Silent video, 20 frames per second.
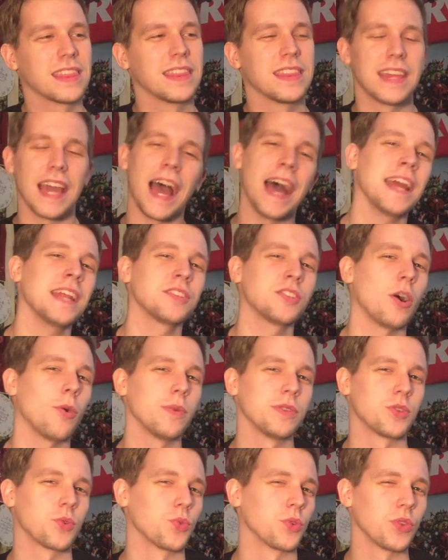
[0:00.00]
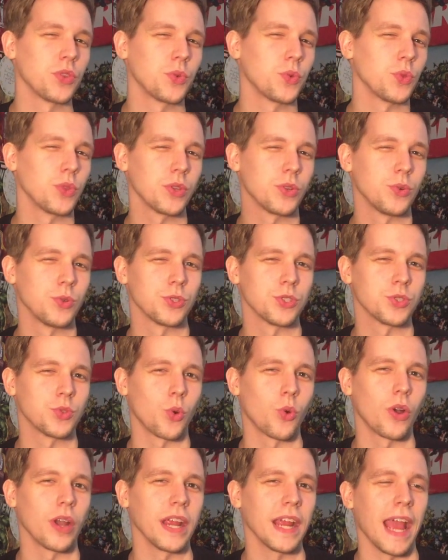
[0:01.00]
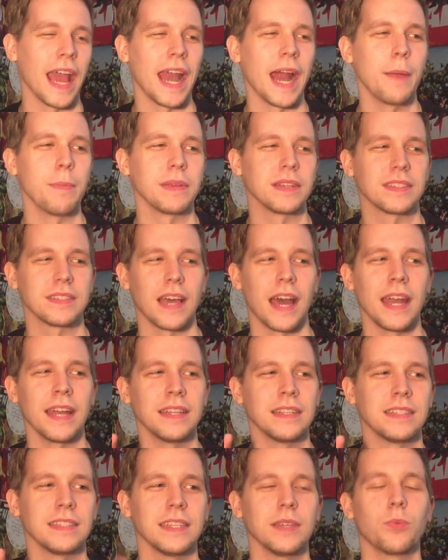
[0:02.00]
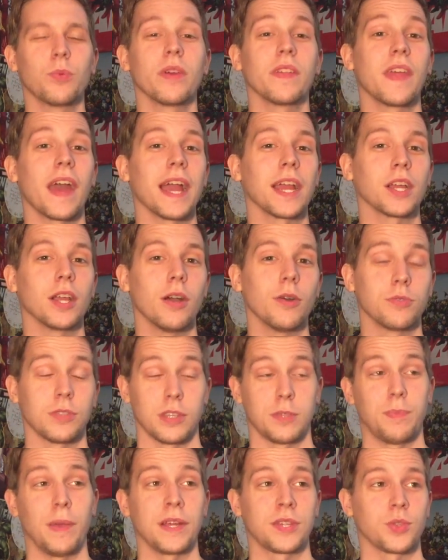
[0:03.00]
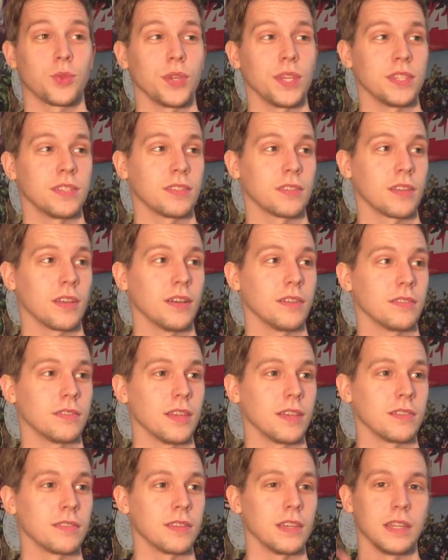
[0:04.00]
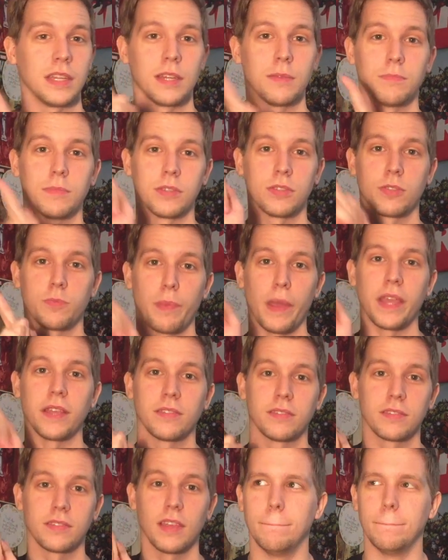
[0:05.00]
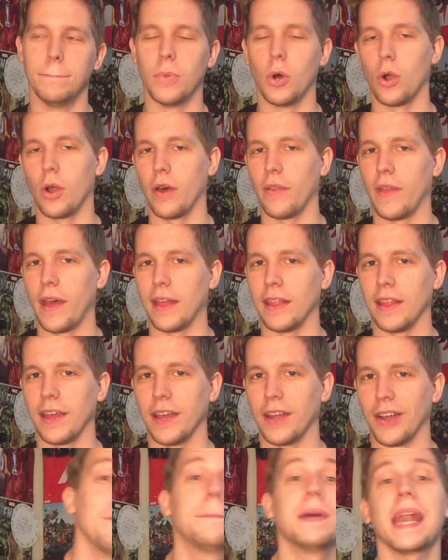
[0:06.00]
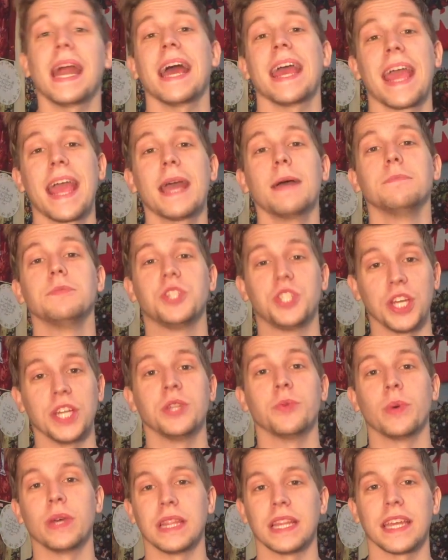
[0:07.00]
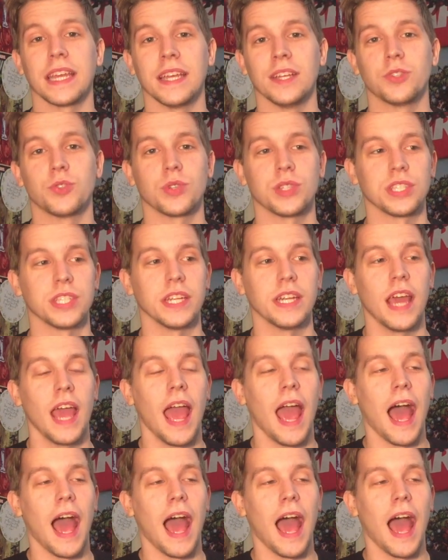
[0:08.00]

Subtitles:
That is always a really, really cool story, and I'm excited to see where that goes, especially because they send him to space. More on that later. But I am genuinely interested.